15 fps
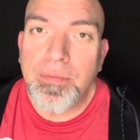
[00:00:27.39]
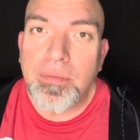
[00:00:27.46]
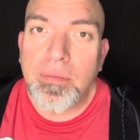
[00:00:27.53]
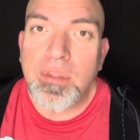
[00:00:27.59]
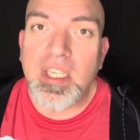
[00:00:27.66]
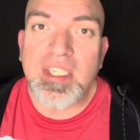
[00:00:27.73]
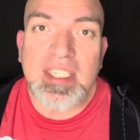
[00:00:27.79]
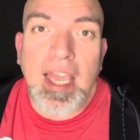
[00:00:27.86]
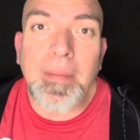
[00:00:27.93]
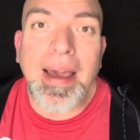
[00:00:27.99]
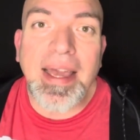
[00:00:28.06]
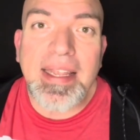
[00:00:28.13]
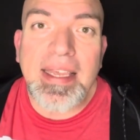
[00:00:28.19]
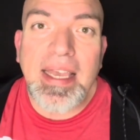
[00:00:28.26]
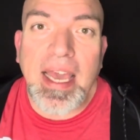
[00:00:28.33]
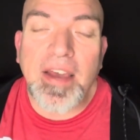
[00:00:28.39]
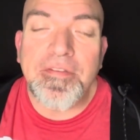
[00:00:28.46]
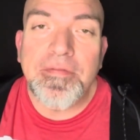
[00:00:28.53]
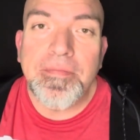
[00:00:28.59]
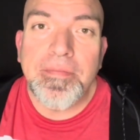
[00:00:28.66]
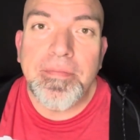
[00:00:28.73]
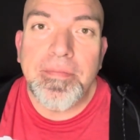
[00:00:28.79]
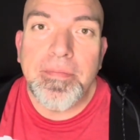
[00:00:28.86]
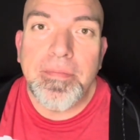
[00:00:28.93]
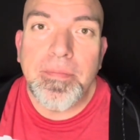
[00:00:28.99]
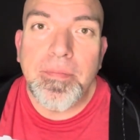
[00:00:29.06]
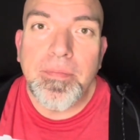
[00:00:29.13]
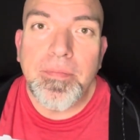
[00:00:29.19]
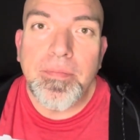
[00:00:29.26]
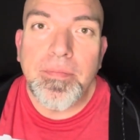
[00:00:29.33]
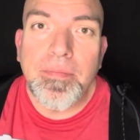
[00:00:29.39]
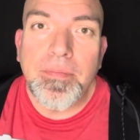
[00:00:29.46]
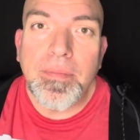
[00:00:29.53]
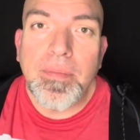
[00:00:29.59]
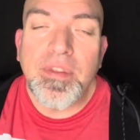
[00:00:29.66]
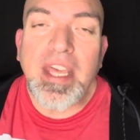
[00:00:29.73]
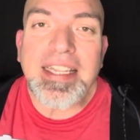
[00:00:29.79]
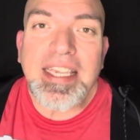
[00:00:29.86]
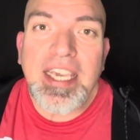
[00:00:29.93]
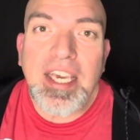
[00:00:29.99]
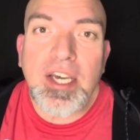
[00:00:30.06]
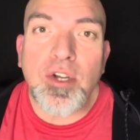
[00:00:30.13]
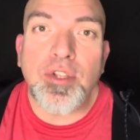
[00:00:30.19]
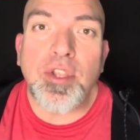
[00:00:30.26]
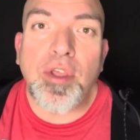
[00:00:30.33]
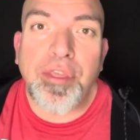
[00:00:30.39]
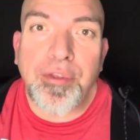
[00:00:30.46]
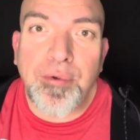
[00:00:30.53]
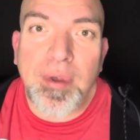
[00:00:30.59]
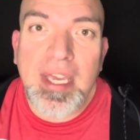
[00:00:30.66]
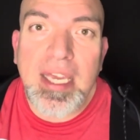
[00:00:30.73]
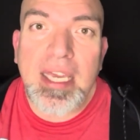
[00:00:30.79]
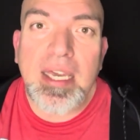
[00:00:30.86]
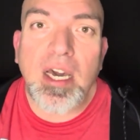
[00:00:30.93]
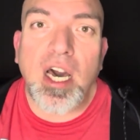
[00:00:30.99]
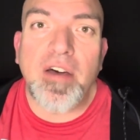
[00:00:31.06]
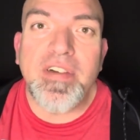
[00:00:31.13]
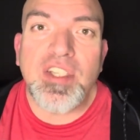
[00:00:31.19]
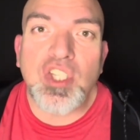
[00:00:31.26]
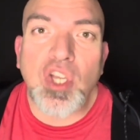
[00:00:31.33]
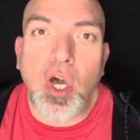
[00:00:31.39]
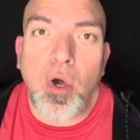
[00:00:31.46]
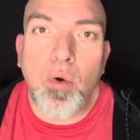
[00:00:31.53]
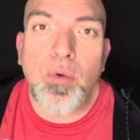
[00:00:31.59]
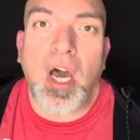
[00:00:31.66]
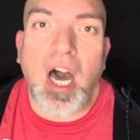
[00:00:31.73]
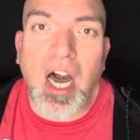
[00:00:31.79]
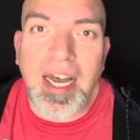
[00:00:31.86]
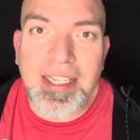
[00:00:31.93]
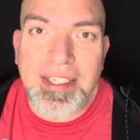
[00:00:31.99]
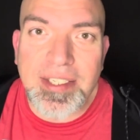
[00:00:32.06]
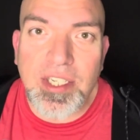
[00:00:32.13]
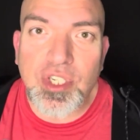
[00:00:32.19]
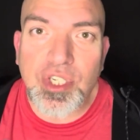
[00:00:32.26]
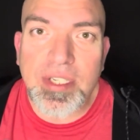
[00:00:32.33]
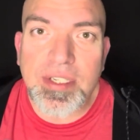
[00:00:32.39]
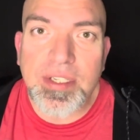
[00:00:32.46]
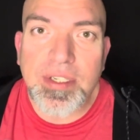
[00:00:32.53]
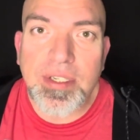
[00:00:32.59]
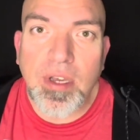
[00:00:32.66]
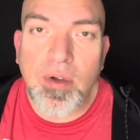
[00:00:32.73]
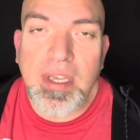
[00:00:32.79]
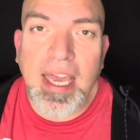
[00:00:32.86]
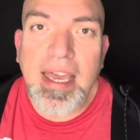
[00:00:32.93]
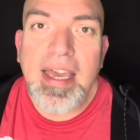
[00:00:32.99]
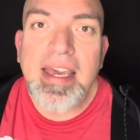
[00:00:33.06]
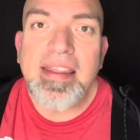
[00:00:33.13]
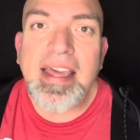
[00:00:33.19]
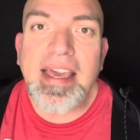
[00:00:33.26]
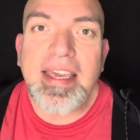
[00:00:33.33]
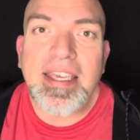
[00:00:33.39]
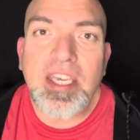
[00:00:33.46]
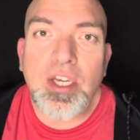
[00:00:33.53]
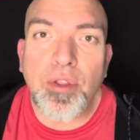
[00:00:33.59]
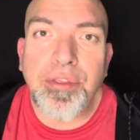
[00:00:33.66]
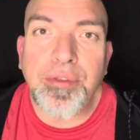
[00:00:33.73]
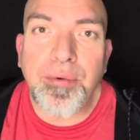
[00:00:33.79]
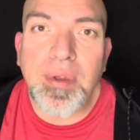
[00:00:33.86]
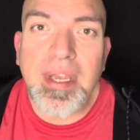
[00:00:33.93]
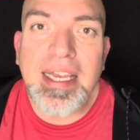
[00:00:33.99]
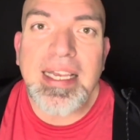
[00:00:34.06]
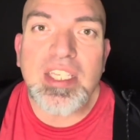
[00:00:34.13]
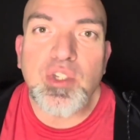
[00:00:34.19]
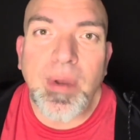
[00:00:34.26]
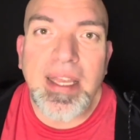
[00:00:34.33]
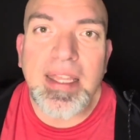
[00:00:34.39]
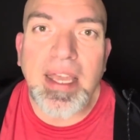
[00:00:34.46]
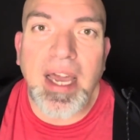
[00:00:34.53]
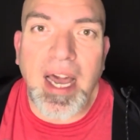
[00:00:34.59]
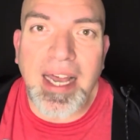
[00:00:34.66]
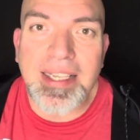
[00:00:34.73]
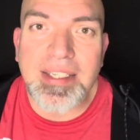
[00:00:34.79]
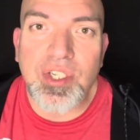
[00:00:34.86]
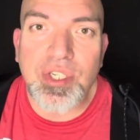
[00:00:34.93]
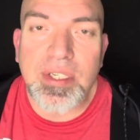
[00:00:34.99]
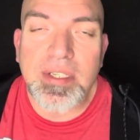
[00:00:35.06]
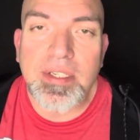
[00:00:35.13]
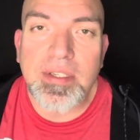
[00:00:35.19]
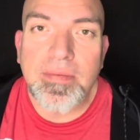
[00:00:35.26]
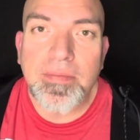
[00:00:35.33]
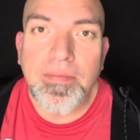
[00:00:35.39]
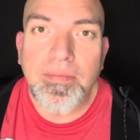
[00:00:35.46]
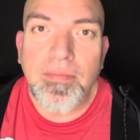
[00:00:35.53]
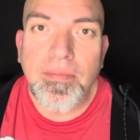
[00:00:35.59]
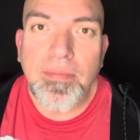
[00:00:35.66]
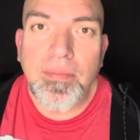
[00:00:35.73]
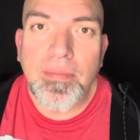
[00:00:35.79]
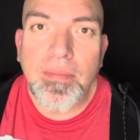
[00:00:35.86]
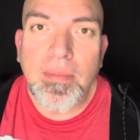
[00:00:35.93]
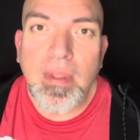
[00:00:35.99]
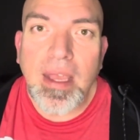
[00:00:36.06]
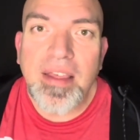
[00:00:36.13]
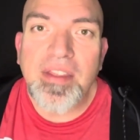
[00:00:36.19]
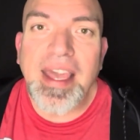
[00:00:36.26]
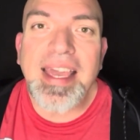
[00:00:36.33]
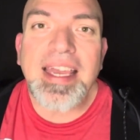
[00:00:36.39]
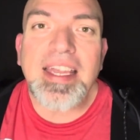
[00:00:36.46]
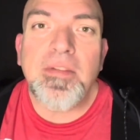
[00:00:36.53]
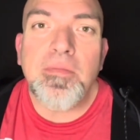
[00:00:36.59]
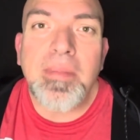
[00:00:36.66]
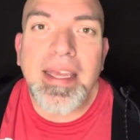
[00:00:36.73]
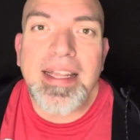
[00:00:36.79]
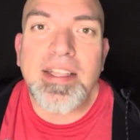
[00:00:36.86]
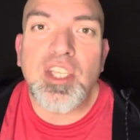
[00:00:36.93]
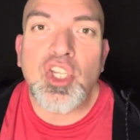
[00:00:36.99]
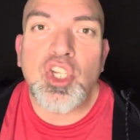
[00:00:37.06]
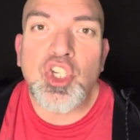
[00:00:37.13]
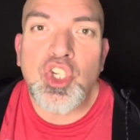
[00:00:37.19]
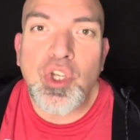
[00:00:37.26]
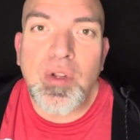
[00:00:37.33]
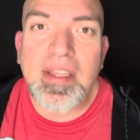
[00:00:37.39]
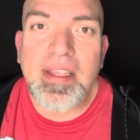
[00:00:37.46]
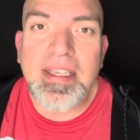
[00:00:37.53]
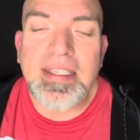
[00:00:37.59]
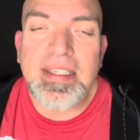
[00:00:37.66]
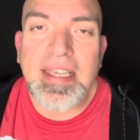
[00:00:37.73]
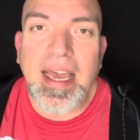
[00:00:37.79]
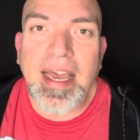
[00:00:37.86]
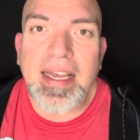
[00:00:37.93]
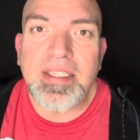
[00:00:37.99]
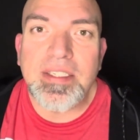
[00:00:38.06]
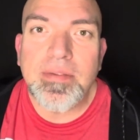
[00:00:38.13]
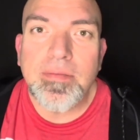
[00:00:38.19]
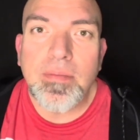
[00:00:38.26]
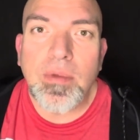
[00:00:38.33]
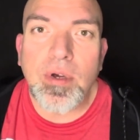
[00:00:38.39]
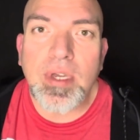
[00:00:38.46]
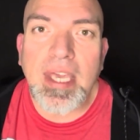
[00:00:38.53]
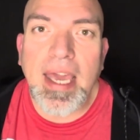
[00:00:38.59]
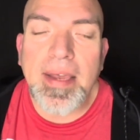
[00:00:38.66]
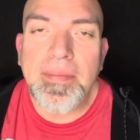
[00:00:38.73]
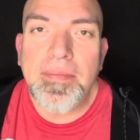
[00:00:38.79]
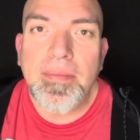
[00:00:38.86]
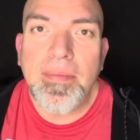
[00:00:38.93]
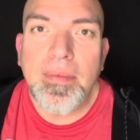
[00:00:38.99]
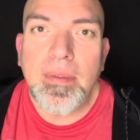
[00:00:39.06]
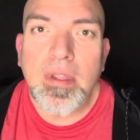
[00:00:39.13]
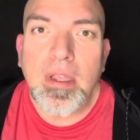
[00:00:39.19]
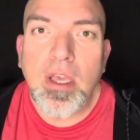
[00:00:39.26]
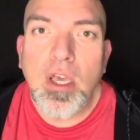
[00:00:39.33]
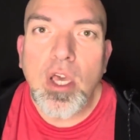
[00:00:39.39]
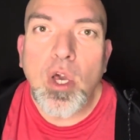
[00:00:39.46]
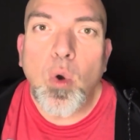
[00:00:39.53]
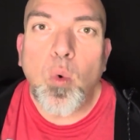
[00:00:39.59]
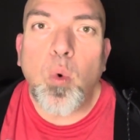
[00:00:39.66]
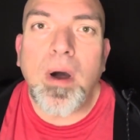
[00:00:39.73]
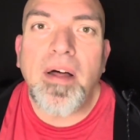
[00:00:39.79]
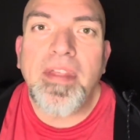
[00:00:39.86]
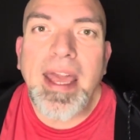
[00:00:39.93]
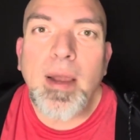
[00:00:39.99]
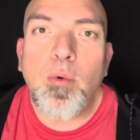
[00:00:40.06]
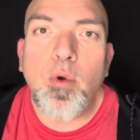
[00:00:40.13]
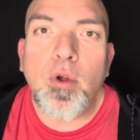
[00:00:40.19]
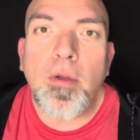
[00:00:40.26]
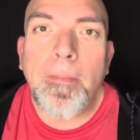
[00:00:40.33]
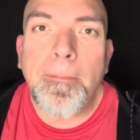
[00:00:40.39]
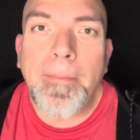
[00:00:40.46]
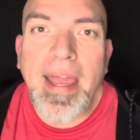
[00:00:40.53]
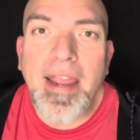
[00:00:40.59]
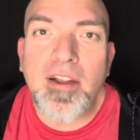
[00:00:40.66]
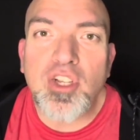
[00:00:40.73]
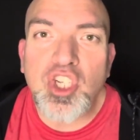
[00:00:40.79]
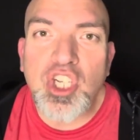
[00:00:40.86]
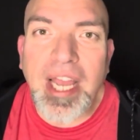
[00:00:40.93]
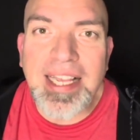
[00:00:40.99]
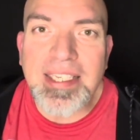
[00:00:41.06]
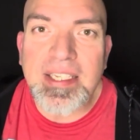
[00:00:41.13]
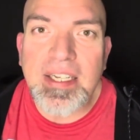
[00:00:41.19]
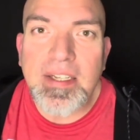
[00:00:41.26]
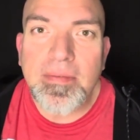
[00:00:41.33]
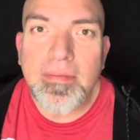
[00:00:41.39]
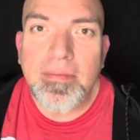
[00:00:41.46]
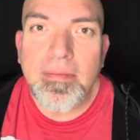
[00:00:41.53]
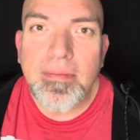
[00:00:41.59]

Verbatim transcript: The same IDF that killed three of its own hostages, okay? They killed three Israeli hostages. They admitted to shooting these guys, okay, while they were bare-chested,